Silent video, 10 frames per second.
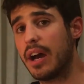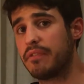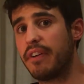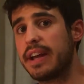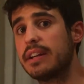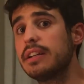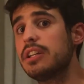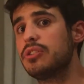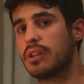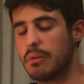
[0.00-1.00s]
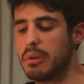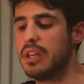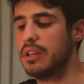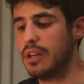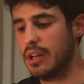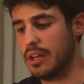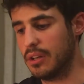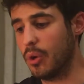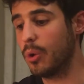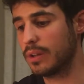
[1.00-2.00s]
And finally, you can be
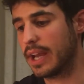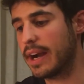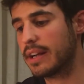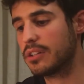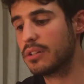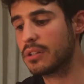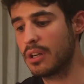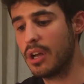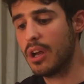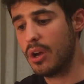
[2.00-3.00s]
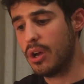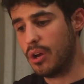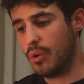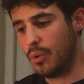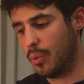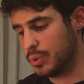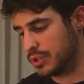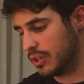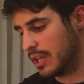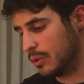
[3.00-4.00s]
an old character
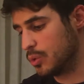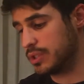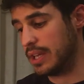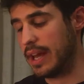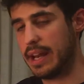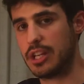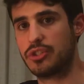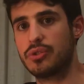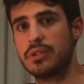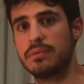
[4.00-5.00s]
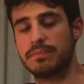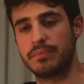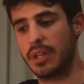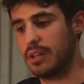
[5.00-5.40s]
who's gonna lose an extra